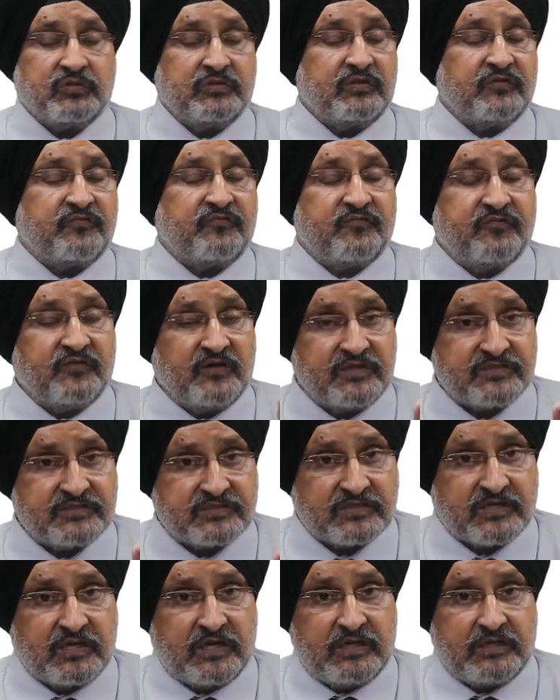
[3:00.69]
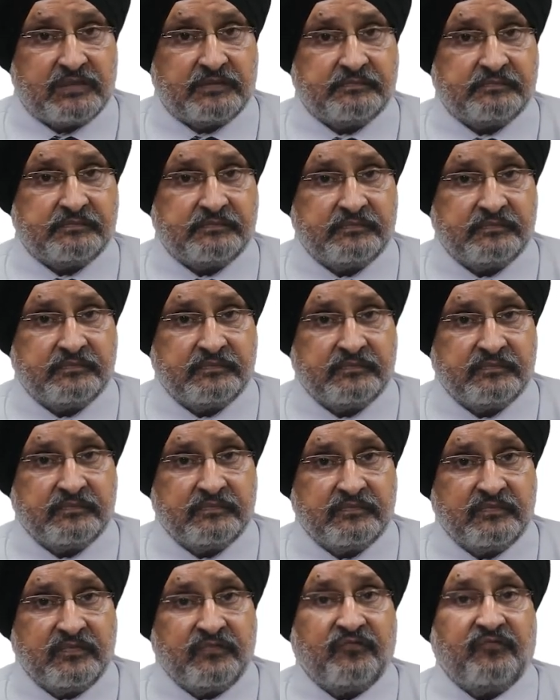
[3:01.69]
in the first column,
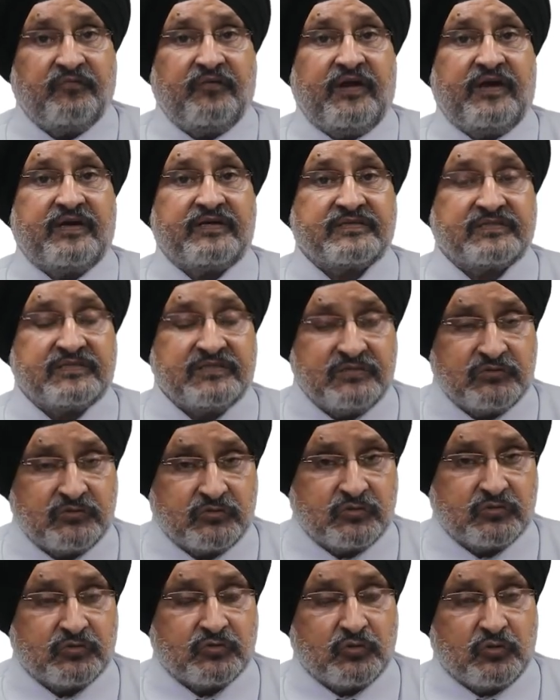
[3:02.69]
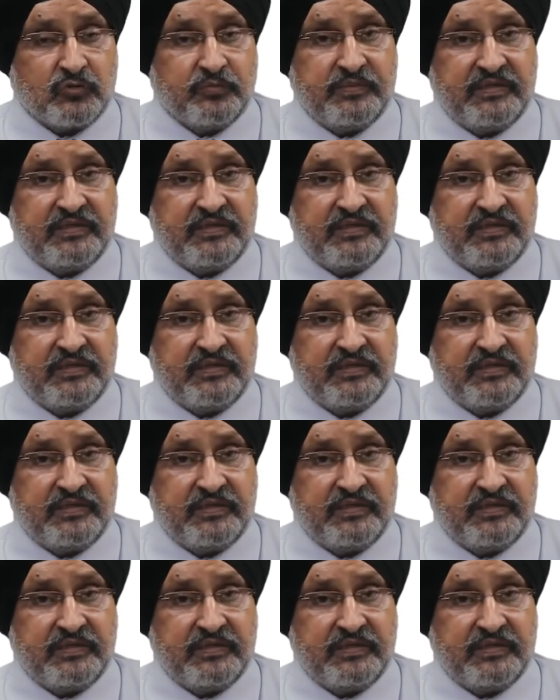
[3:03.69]
where 0 row